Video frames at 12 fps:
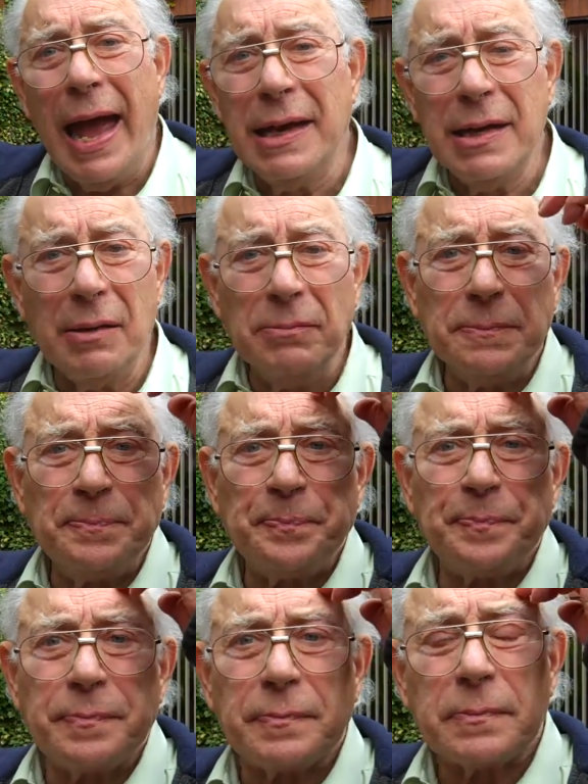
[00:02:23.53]
And um,
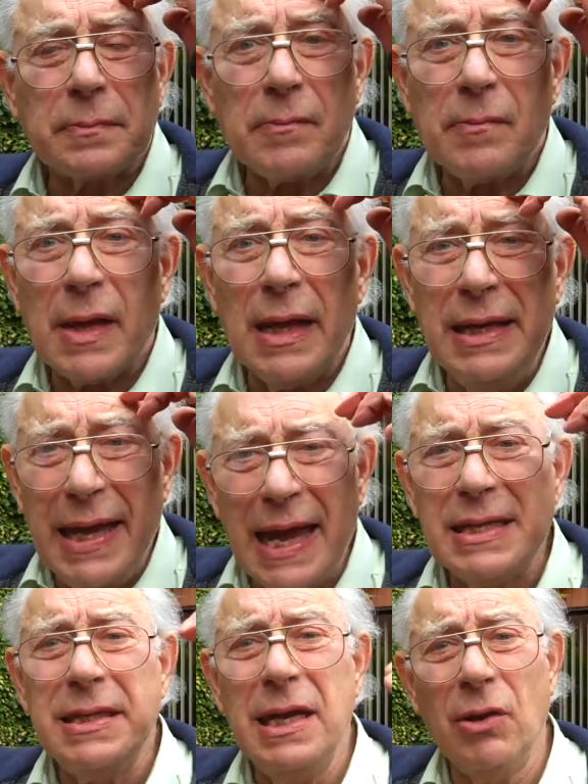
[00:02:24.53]

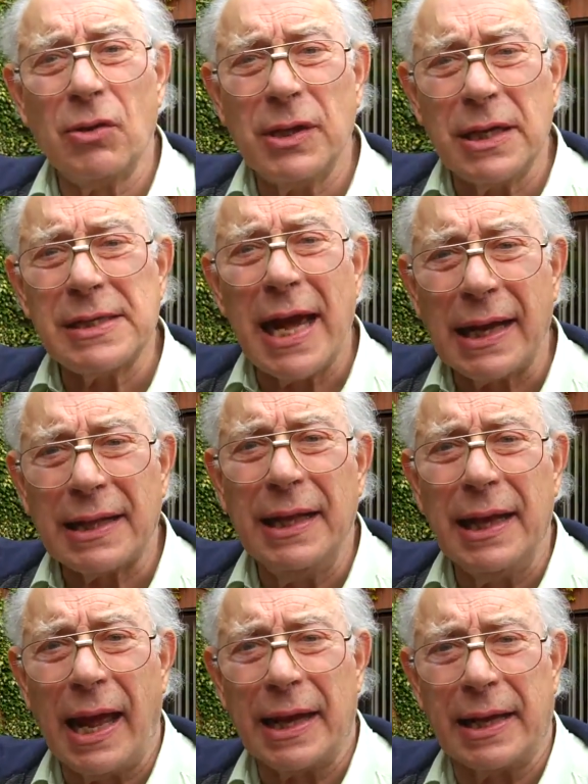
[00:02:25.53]
yet he looked
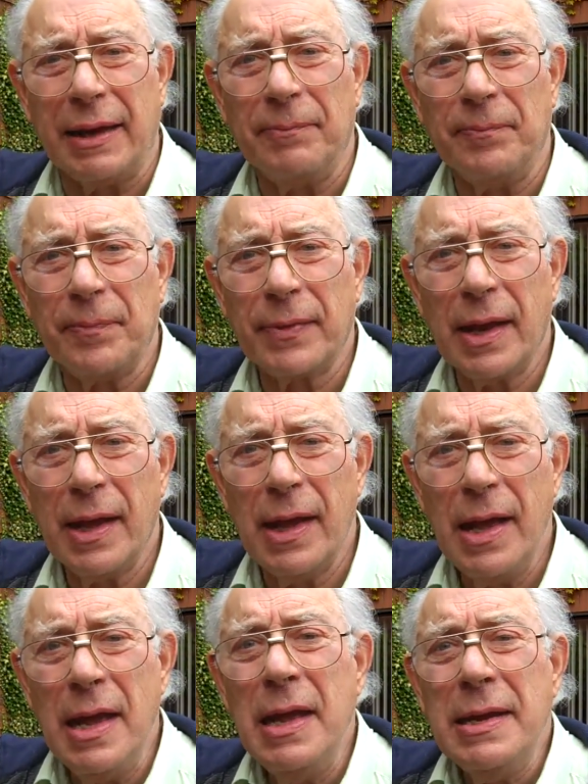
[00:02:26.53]
exactly like him.
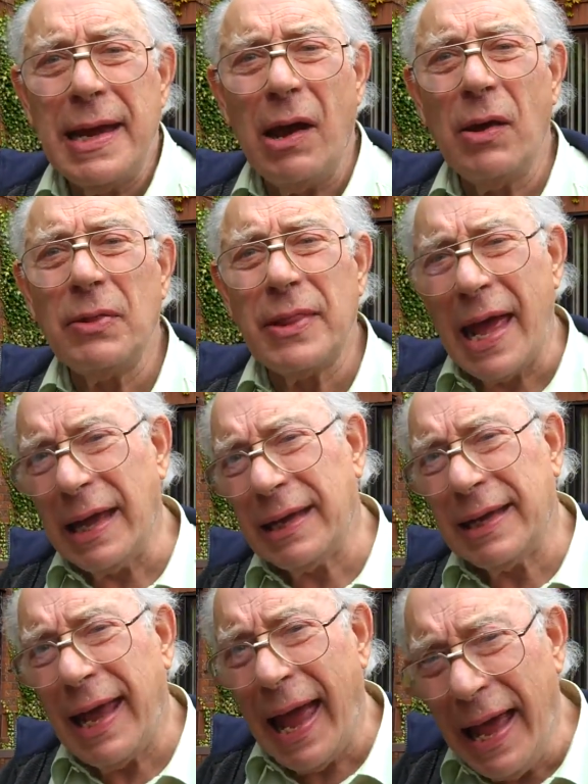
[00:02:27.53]
Now, that
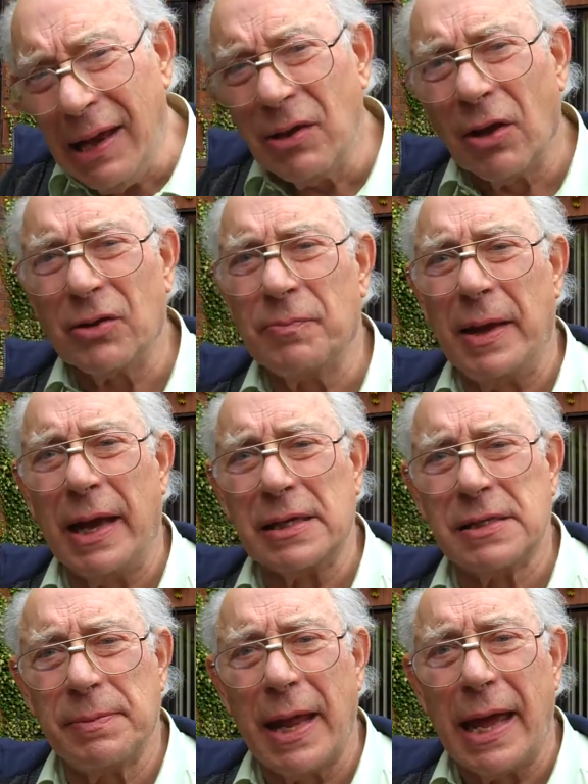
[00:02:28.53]
cannot be
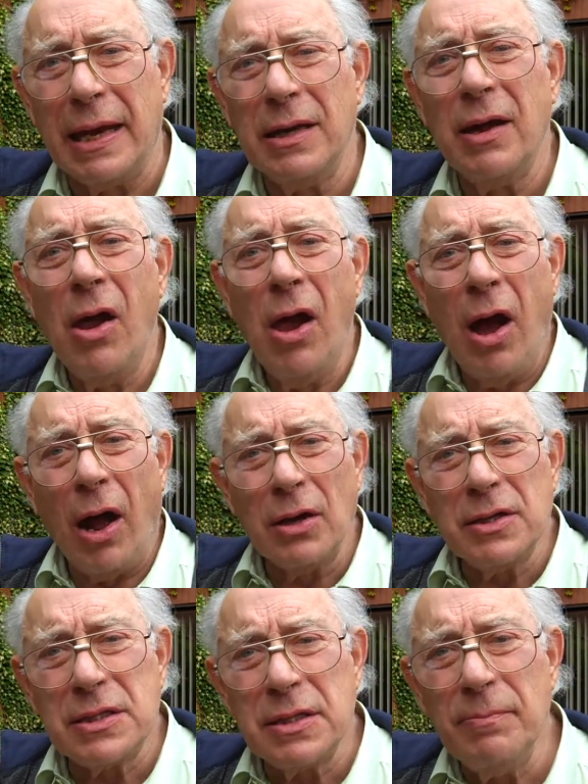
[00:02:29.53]
explained
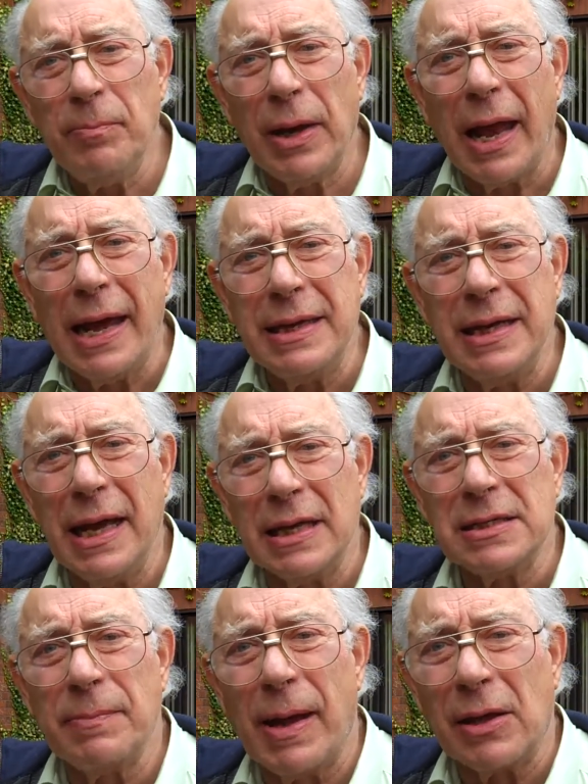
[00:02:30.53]
on simple
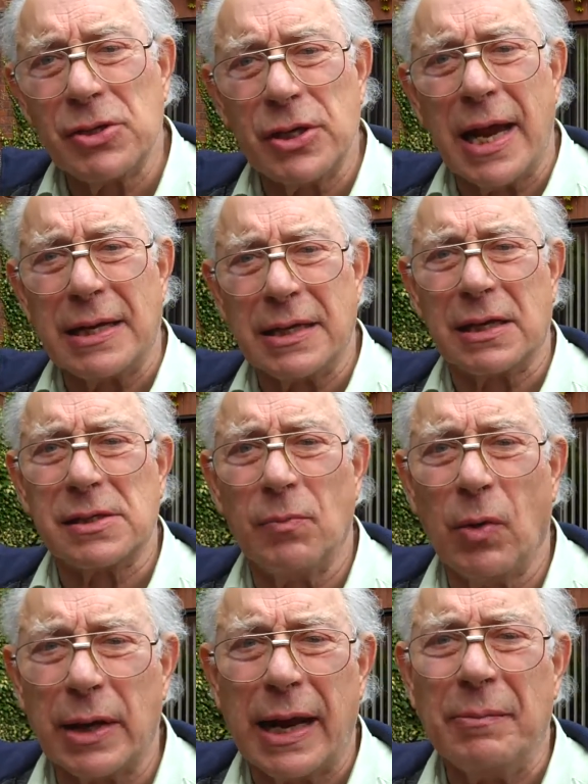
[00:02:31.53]
ideas about genetics
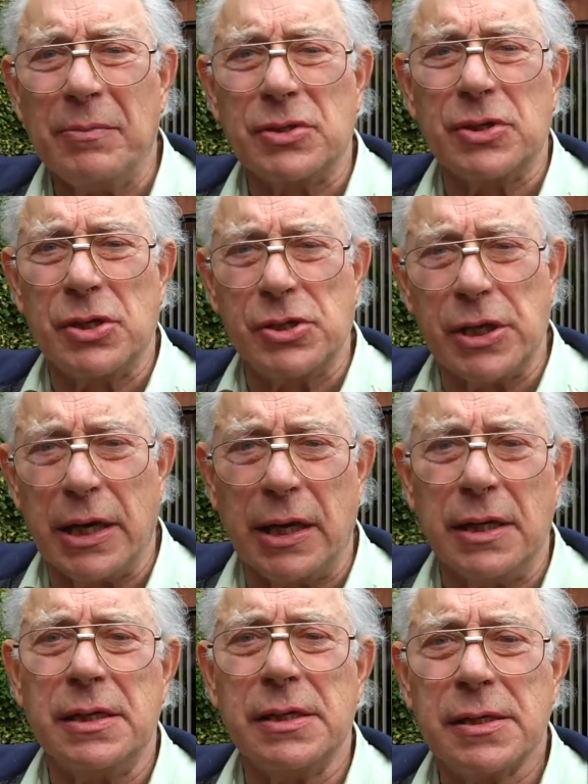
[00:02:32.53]
and what happens to
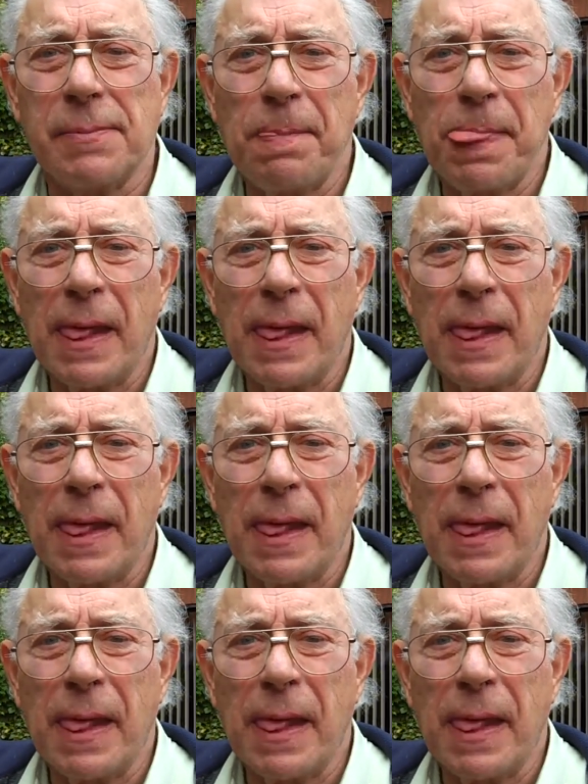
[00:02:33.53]
genes.